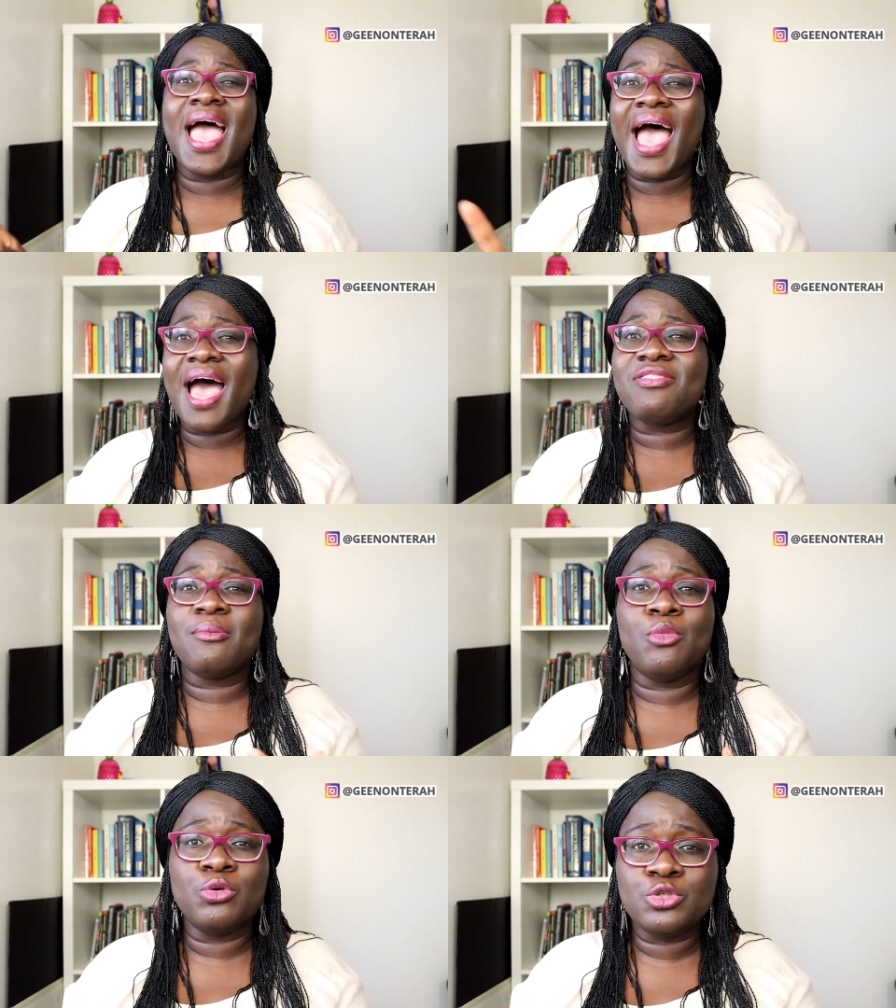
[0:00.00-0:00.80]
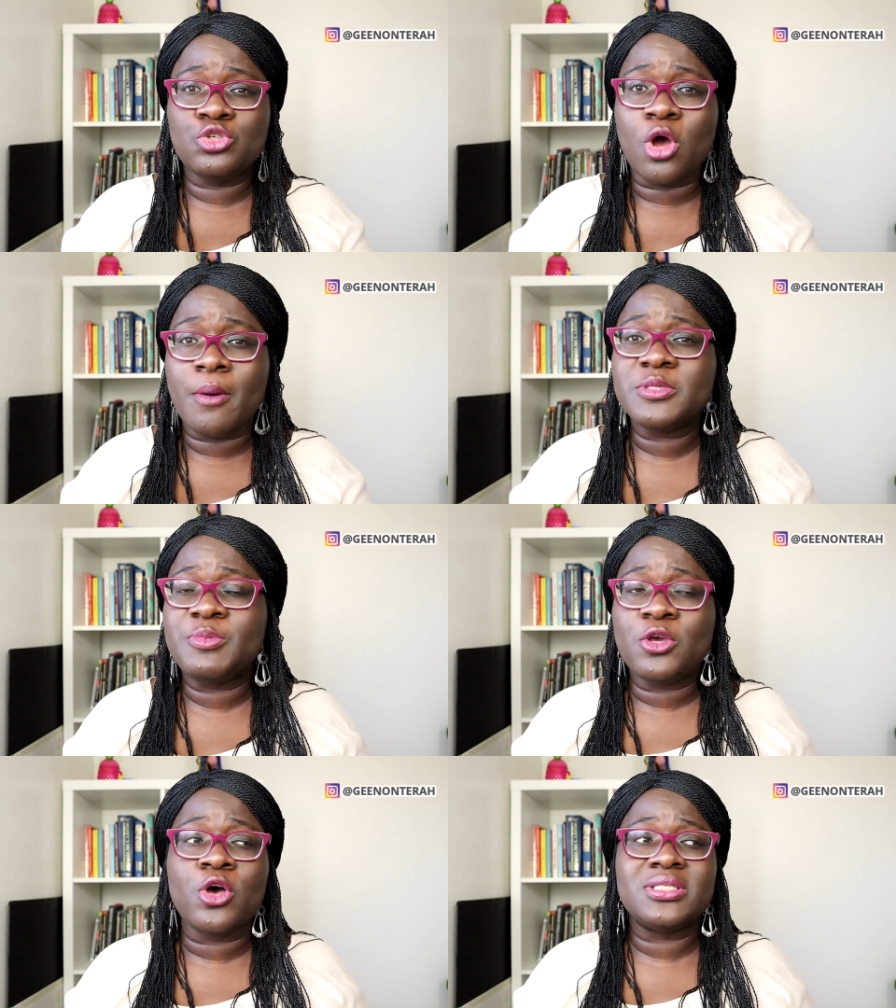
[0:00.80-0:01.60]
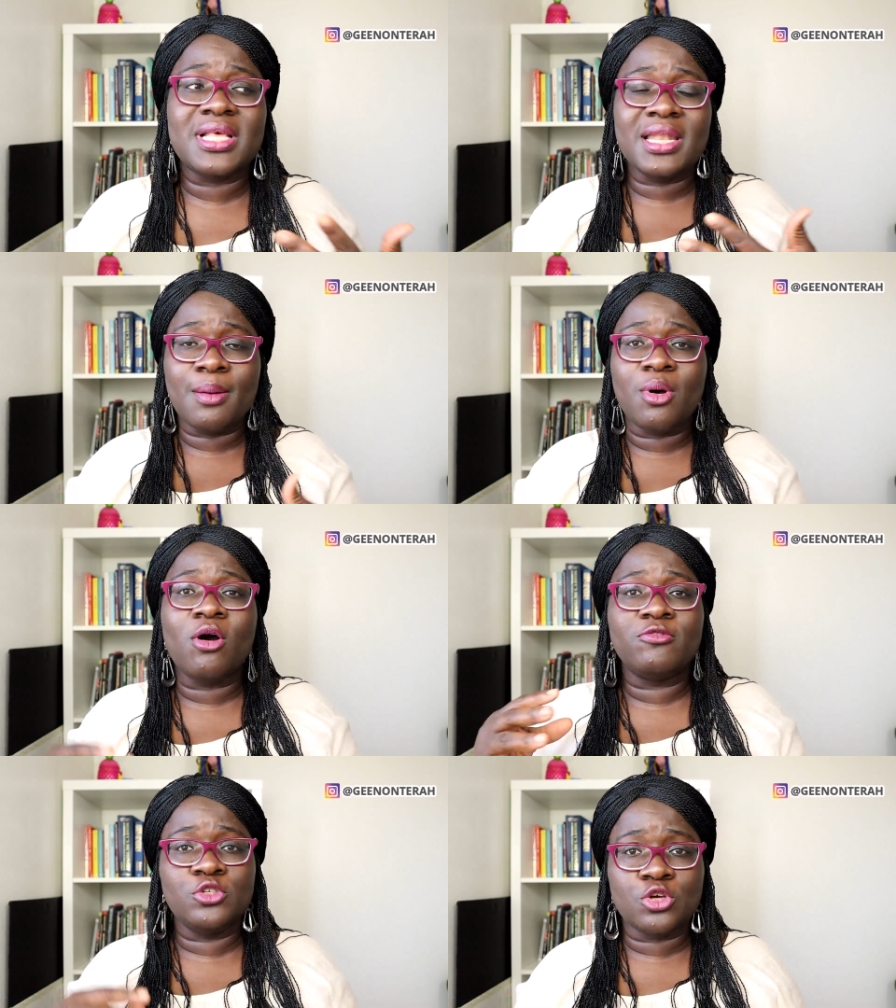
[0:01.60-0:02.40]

had the most jobs, because the number of